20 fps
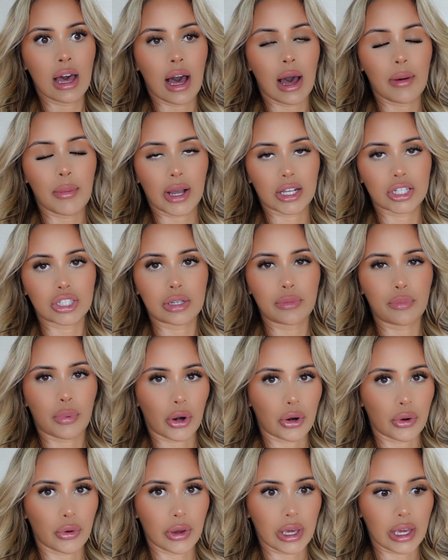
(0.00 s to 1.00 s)
I'm actually
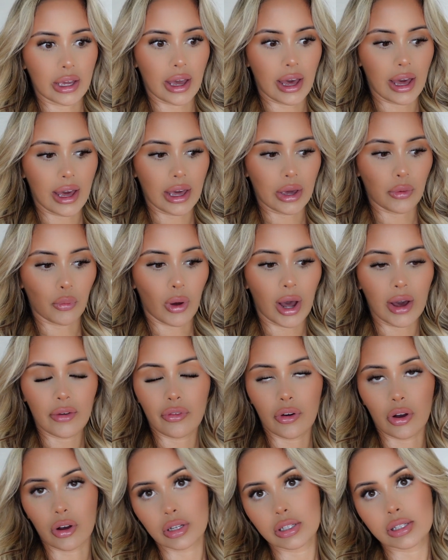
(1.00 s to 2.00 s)
borrowing a White
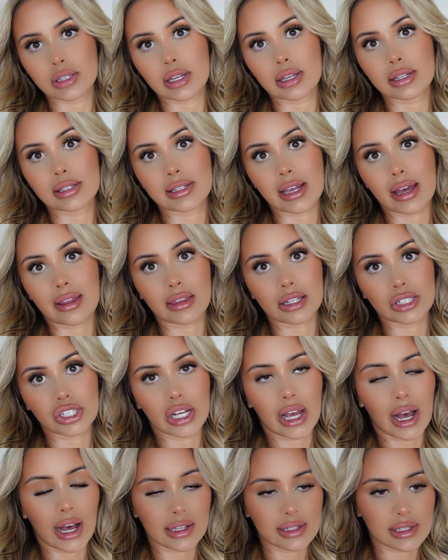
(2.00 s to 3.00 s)
Fox set that
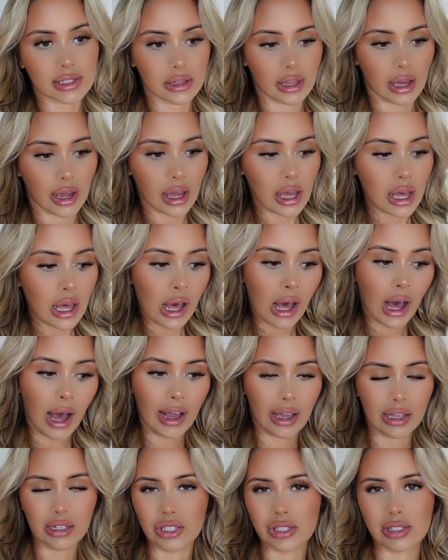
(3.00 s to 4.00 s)
she has so that
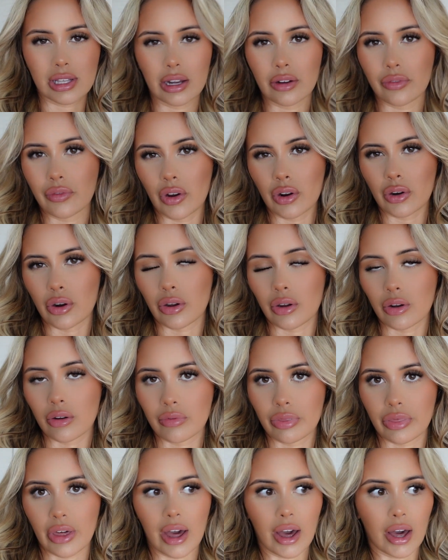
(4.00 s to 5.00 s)
I can just get a
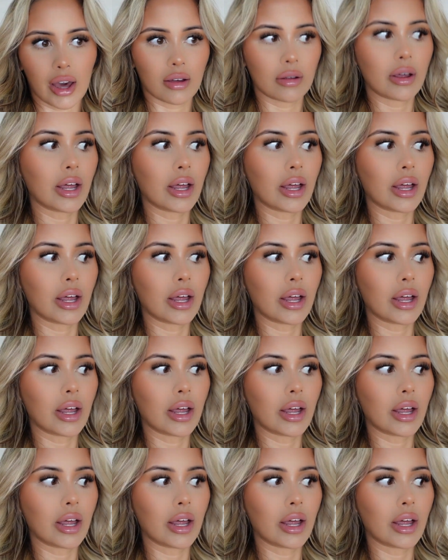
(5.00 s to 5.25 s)
photo there.